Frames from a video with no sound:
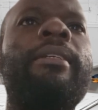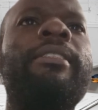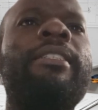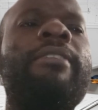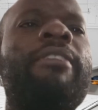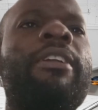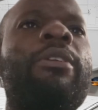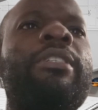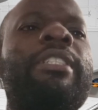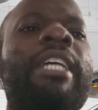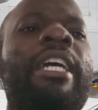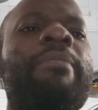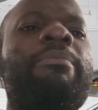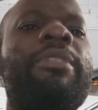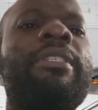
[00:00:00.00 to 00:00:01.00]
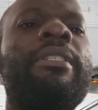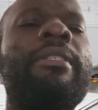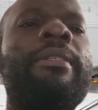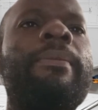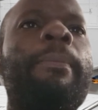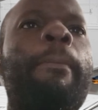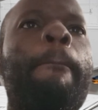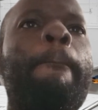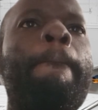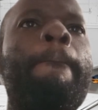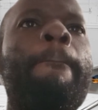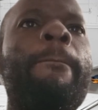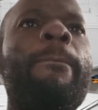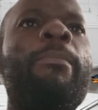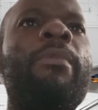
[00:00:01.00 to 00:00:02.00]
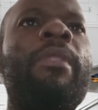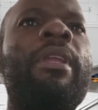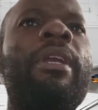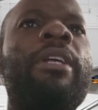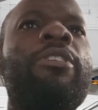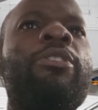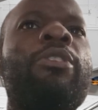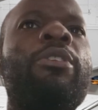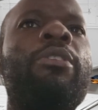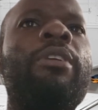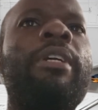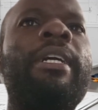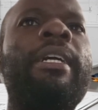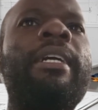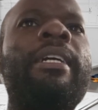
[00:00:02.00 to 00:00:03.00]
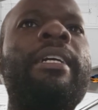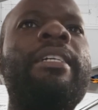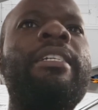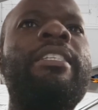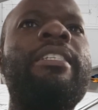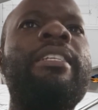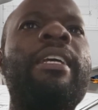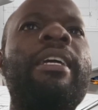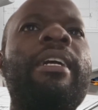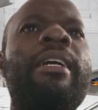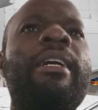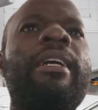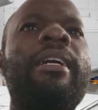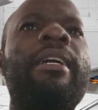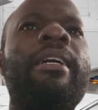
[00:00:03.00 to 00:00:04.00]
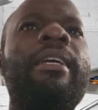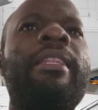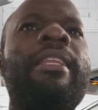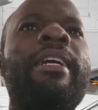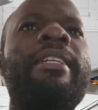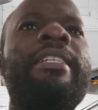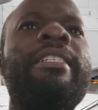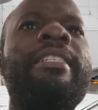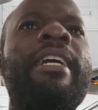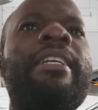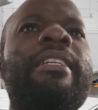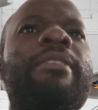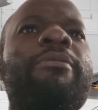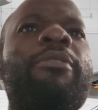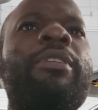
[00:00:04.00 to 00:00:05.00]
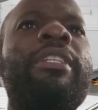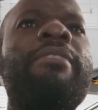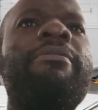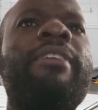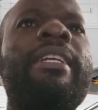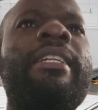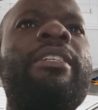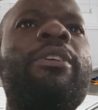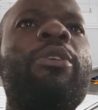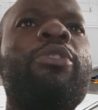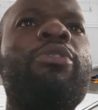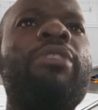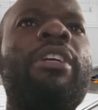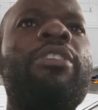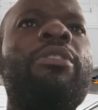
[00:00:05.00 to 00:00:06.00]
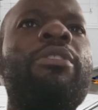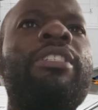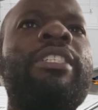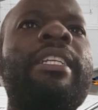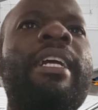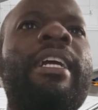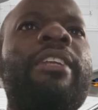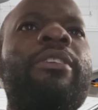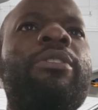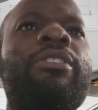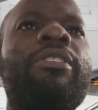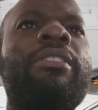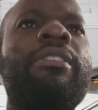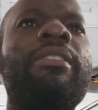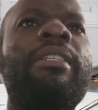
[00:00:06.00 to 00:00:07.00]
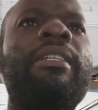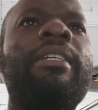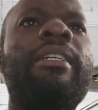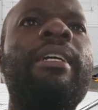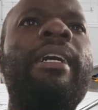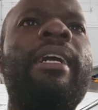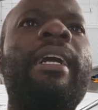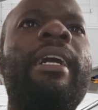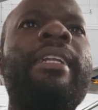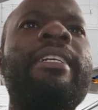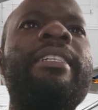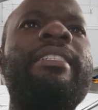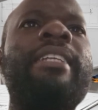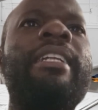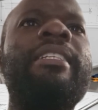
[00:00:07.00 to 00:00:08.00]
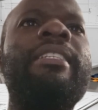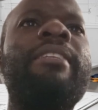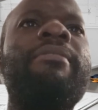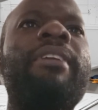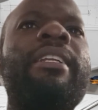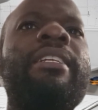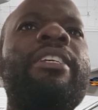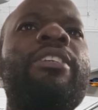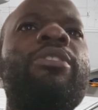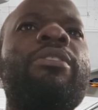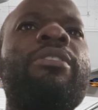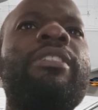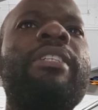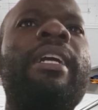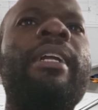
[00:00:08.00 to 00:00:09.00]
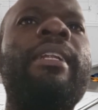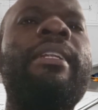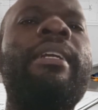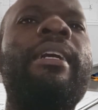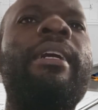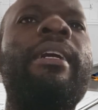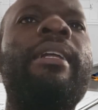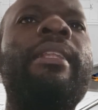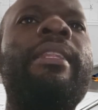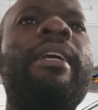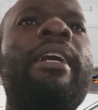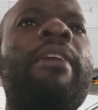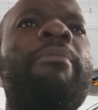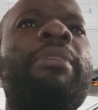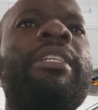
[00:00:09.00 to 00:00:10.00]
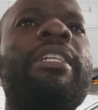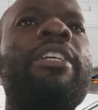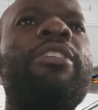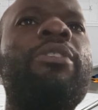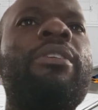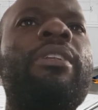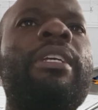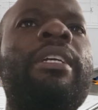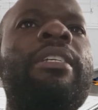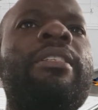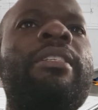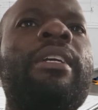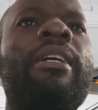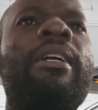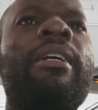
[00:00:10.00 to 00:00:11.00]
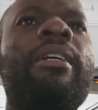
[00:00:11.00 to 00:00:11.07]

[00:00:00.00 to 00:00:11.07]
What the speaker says: several types. So they are designed for different construction scenarios. Understanding the variations and their application is